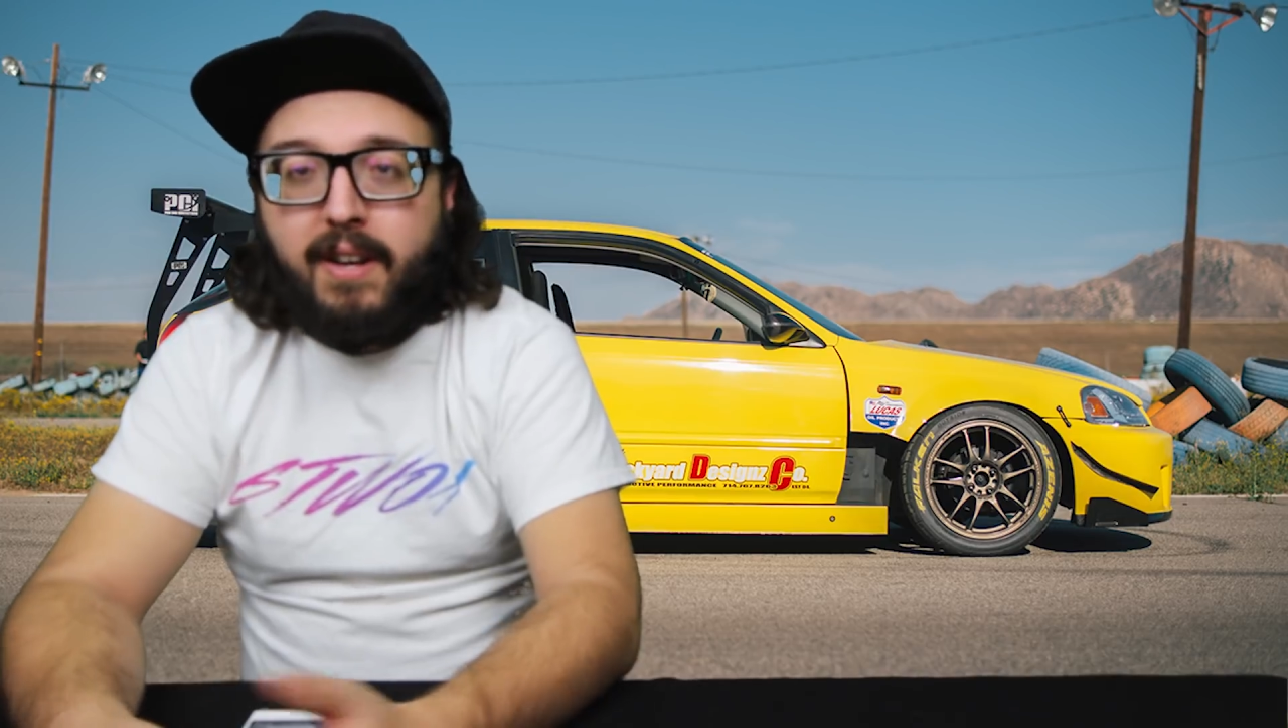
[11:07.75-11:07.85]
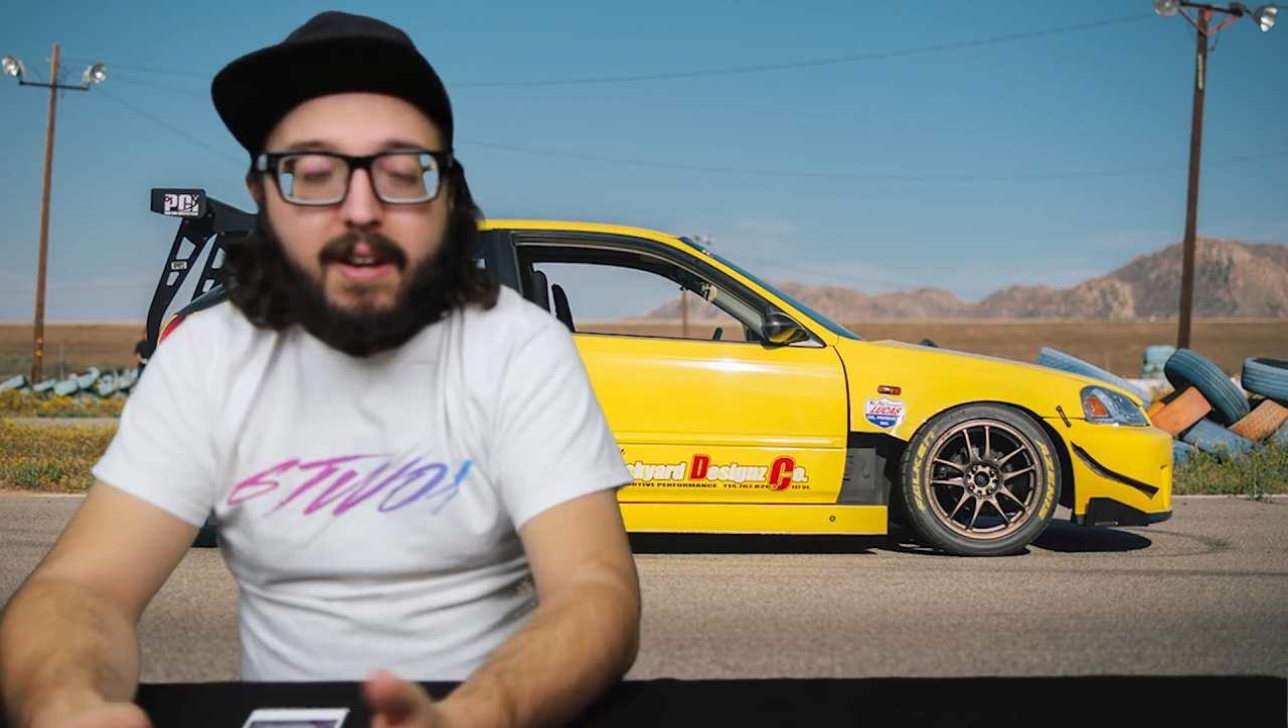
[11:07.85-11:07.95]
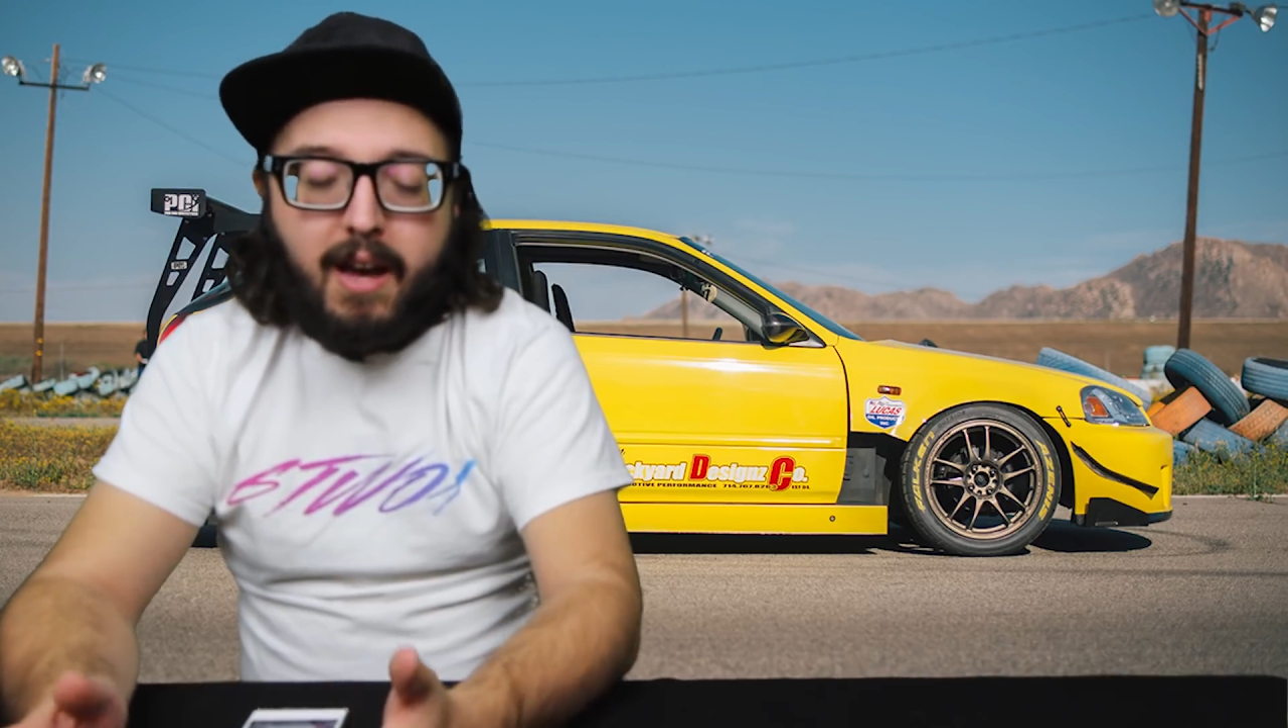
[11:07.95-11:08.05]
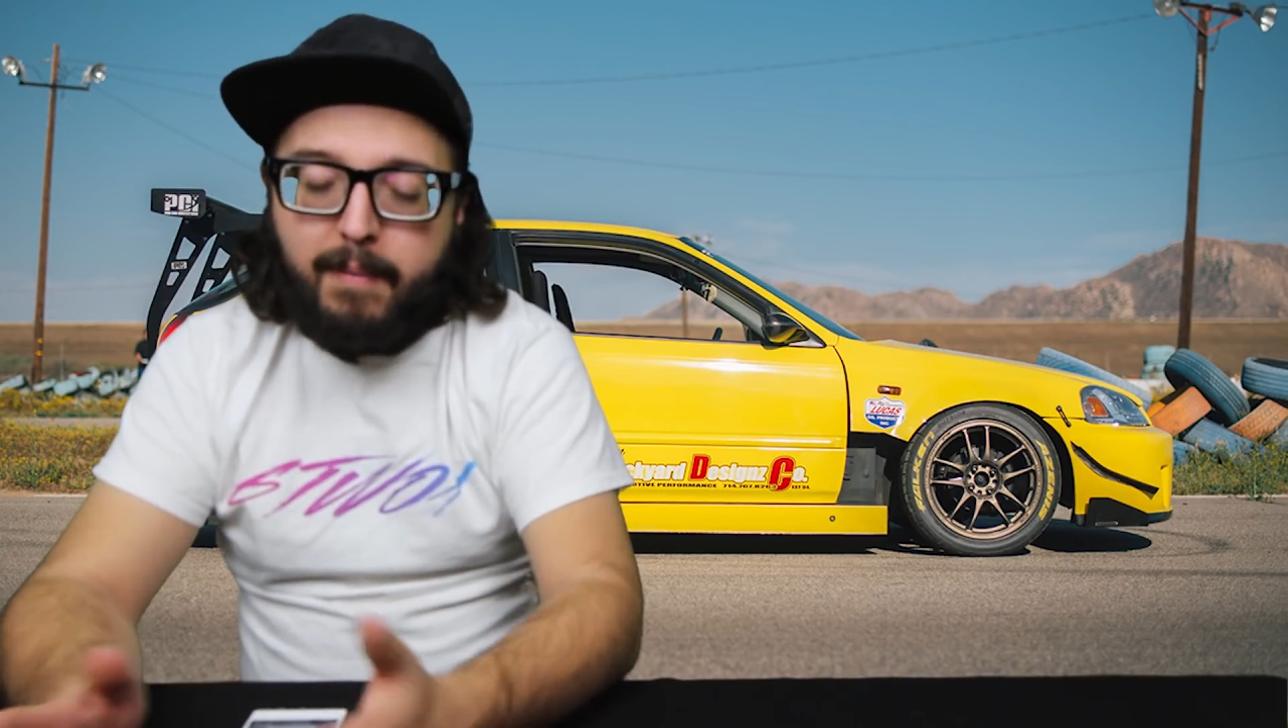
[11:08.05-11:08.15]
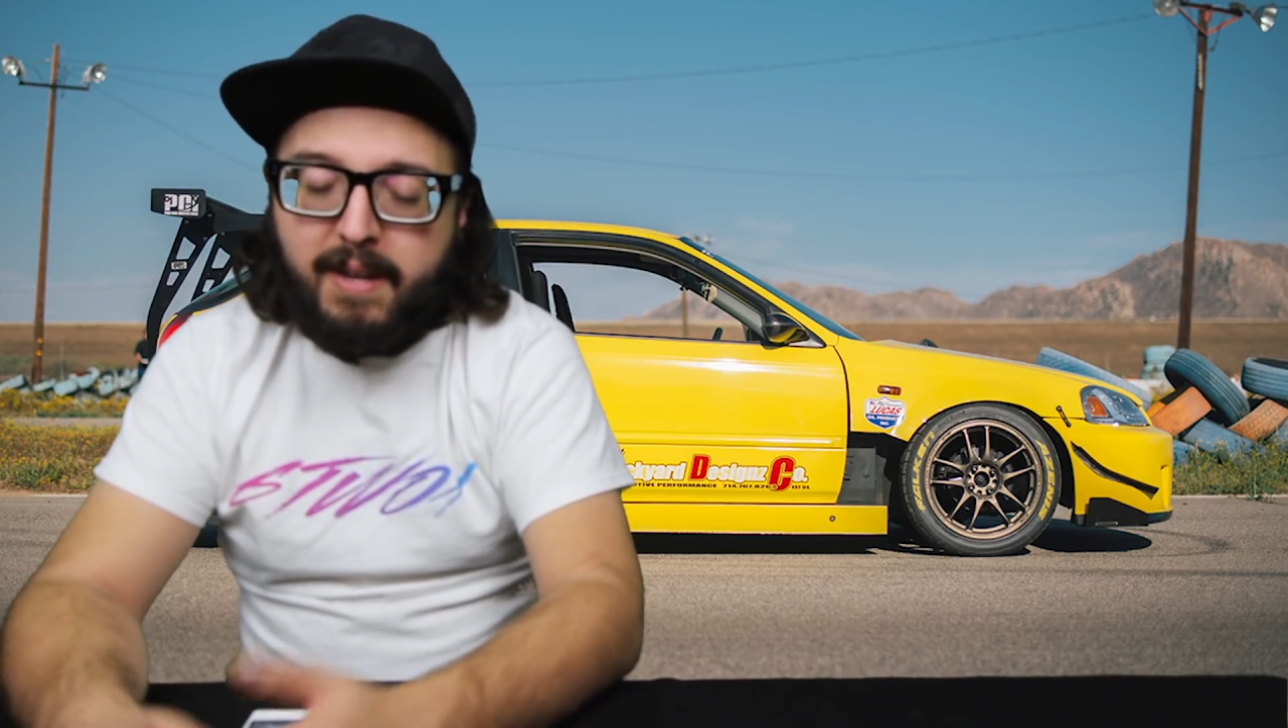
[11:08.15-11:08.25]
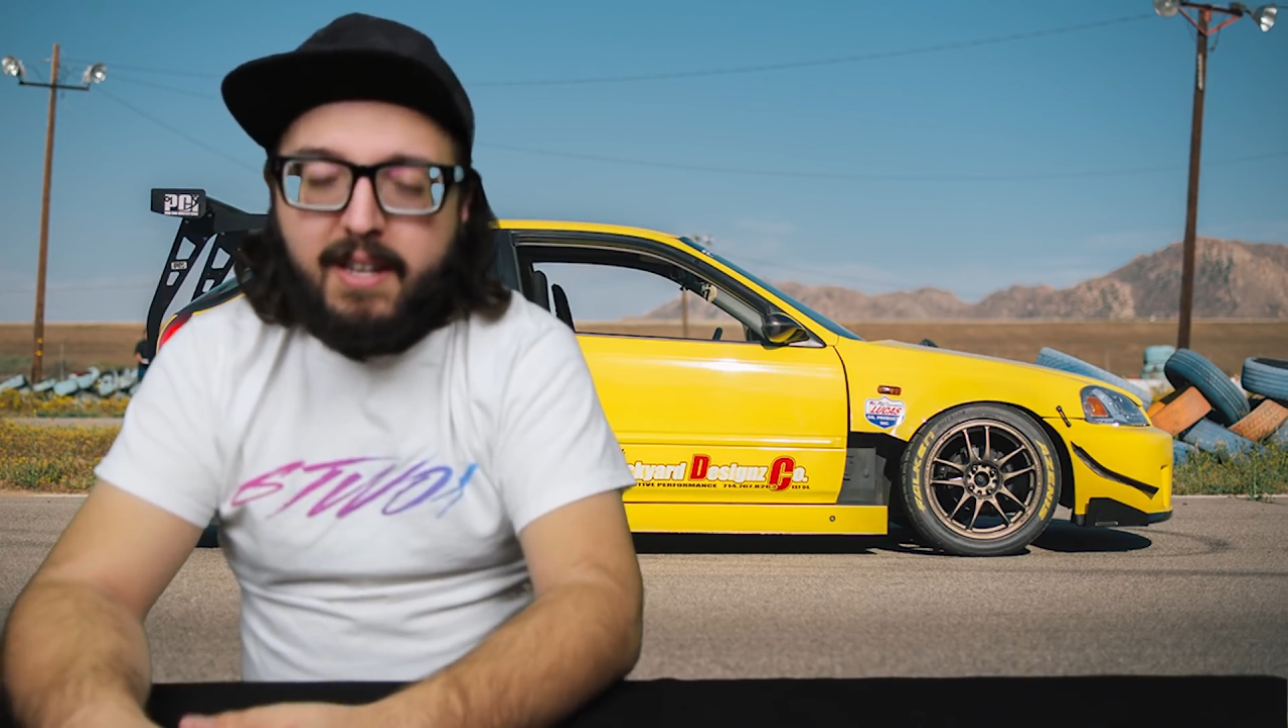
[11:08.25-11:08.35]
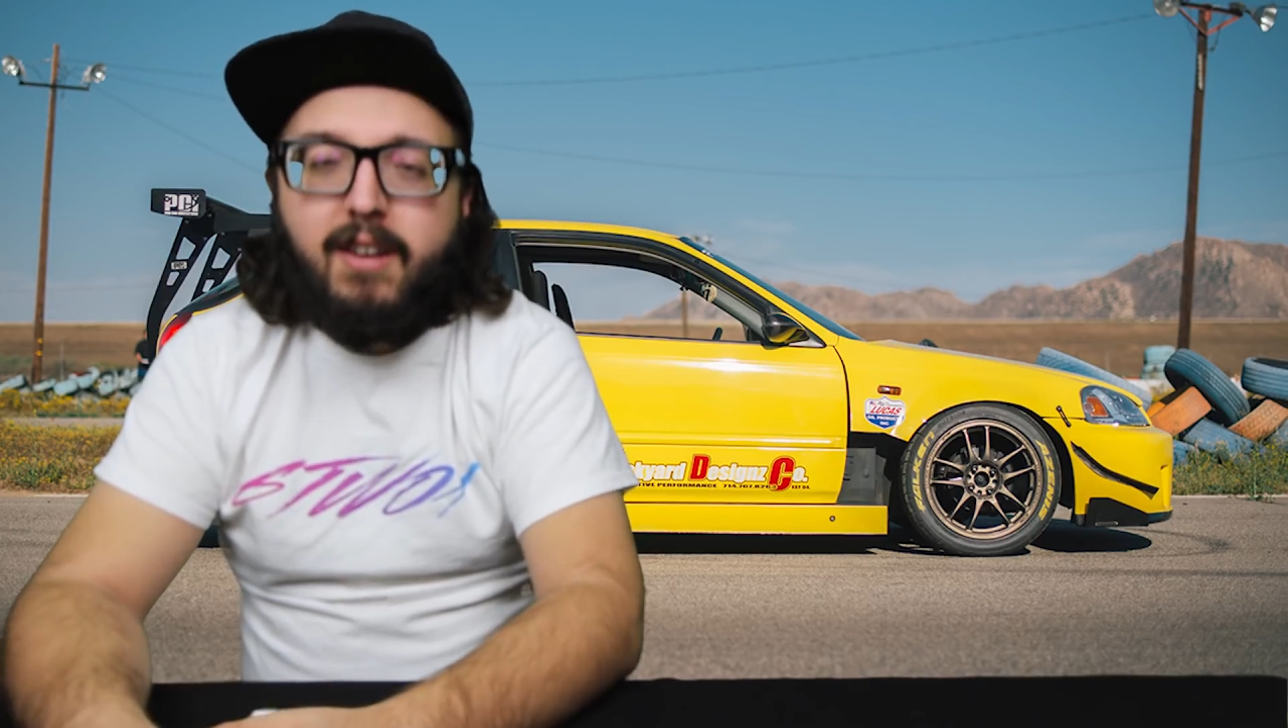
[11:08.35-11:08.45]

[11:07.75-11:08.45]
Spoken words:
And I mean,